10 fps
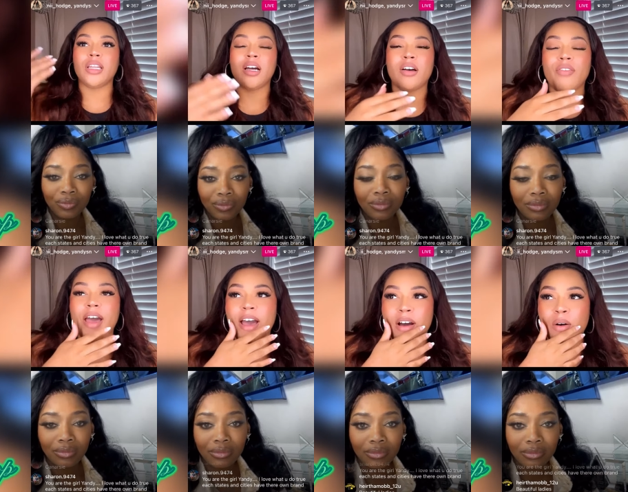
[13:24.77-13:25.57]
Speaker 1: love
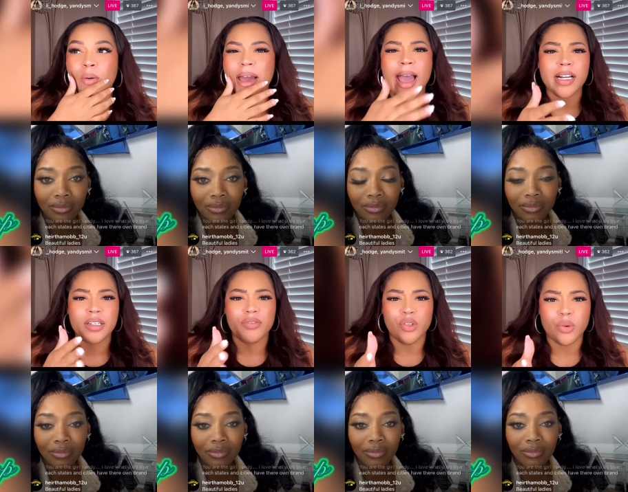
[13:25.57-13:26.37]
how
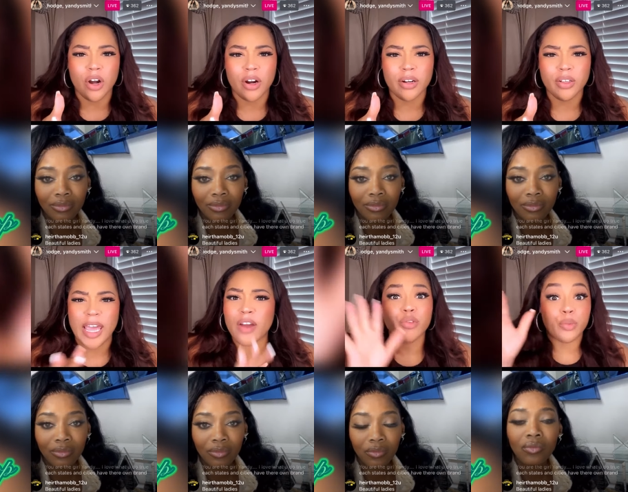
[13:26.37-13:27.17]
active you are
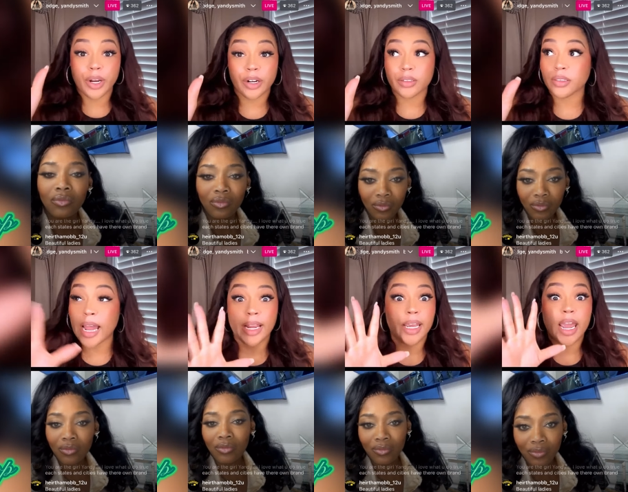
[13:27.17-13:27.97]
everywhere,
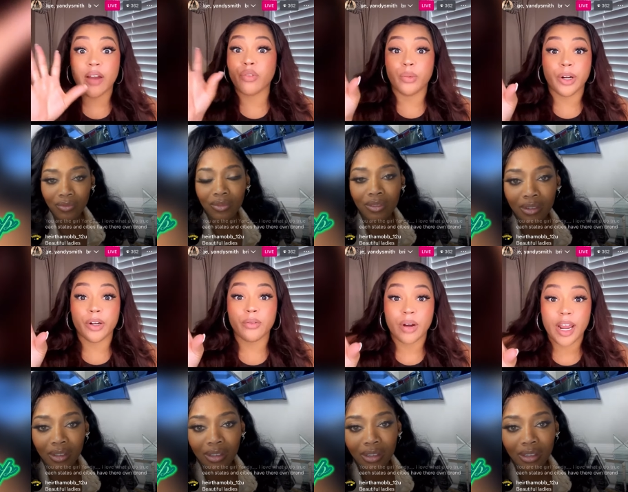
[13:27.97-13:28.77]
like
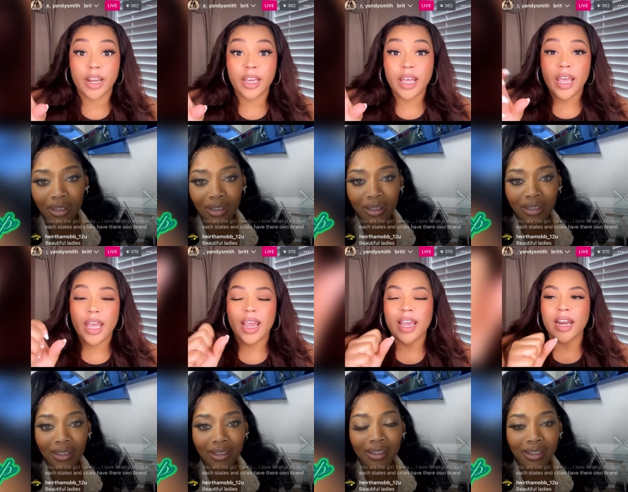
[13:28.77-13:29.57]
everywhere, right?
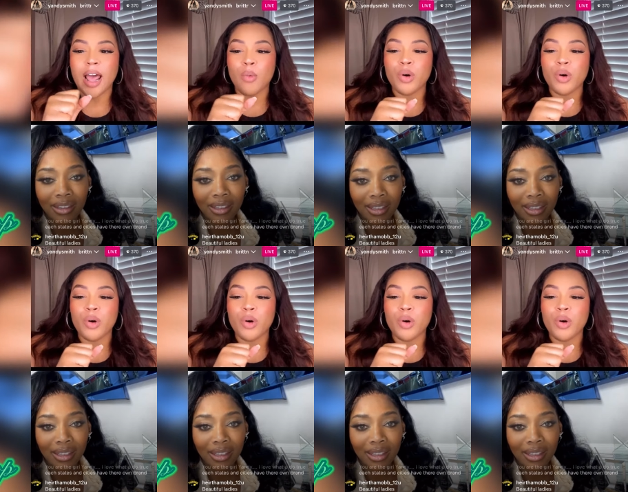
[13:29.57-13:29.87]
And I